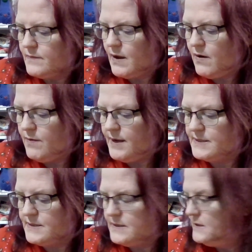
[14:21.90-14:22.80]
All right.
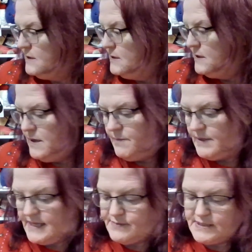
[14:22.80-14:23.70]
But
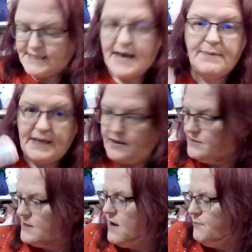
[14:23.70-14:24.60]
this one's the ebony, and you
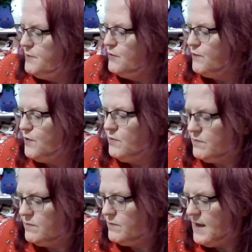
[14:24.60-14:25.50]
saw how beautiful
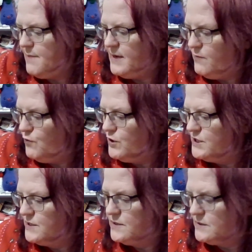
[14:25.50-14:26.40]
the ebony
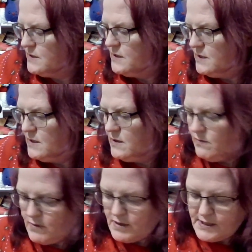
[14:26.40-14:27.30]
wood
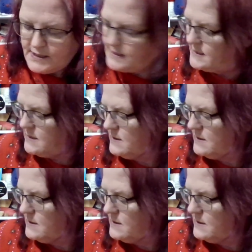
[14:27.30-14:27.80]
was.